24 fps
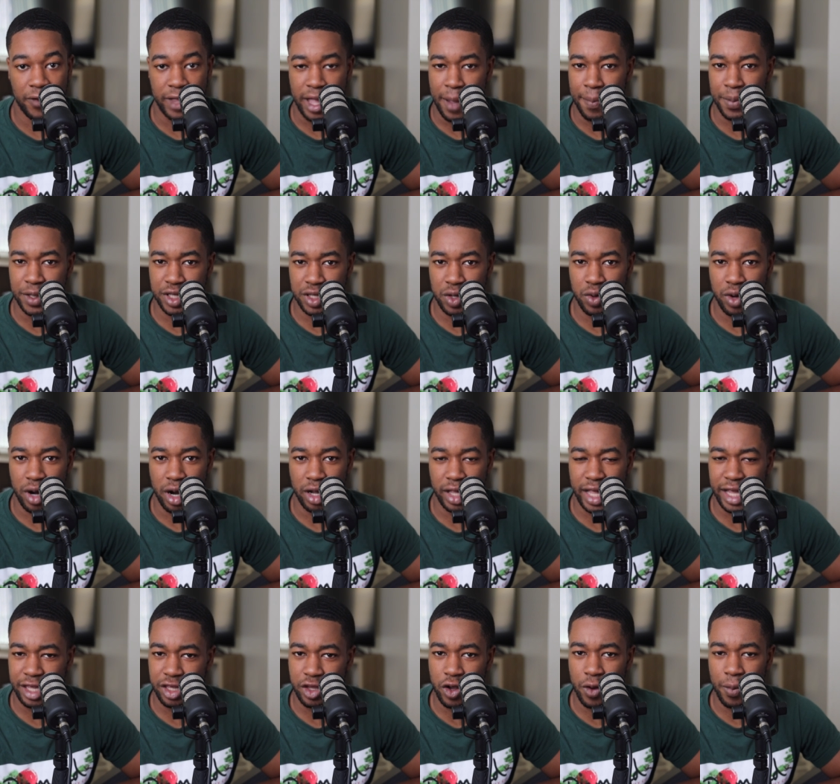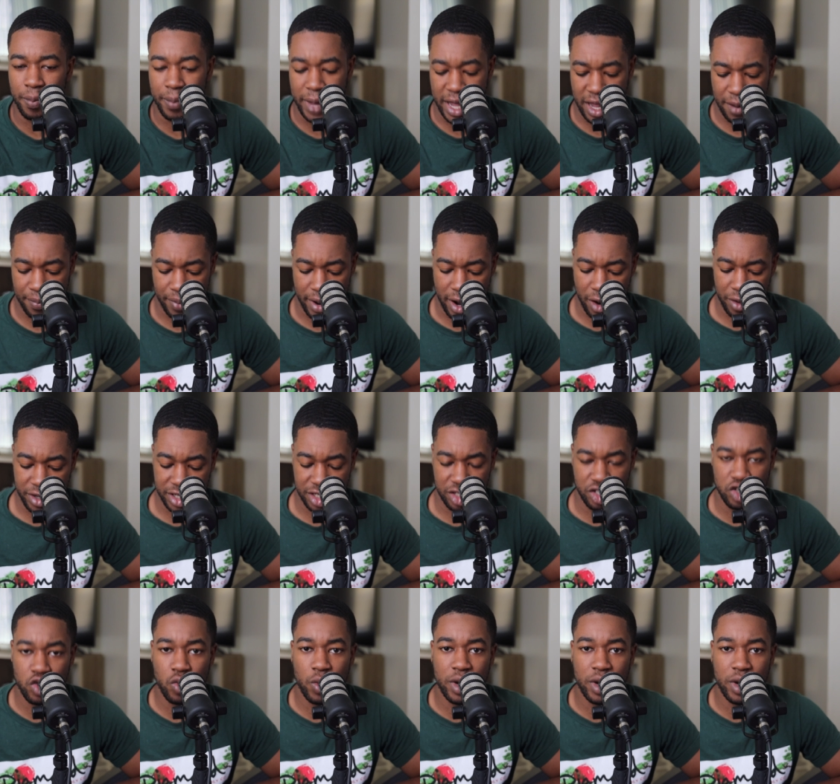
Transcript: for that platoon are, like your main priorities